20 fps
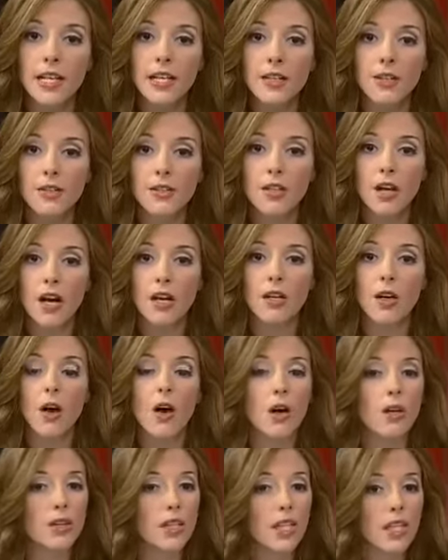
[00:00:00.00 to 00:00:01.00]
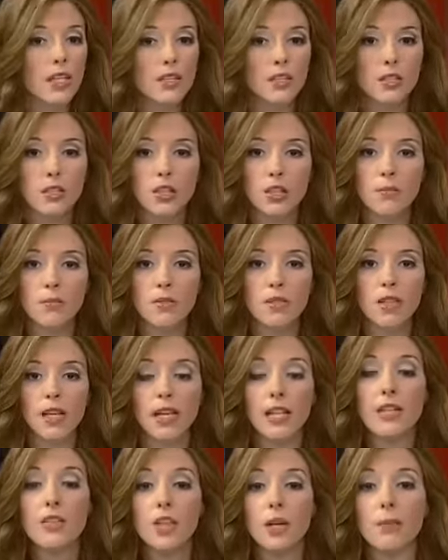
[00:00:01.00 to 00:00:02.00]
Here to talk all things
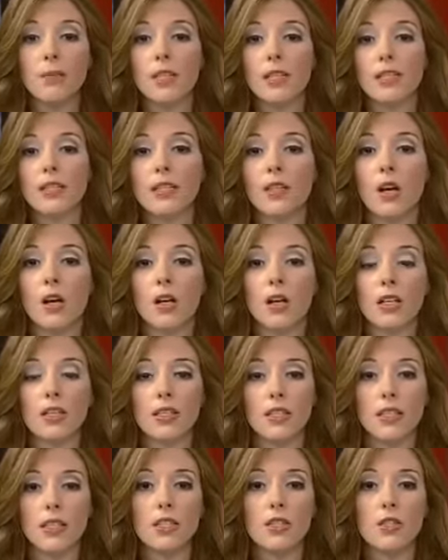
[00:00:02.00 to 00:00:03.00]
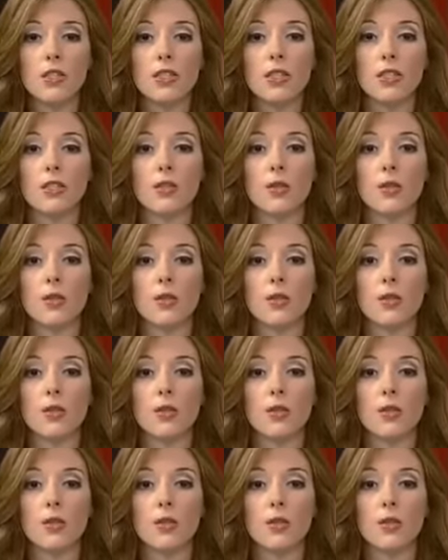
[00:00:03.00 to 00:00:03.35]
Egypt is Sahar Aziz. She's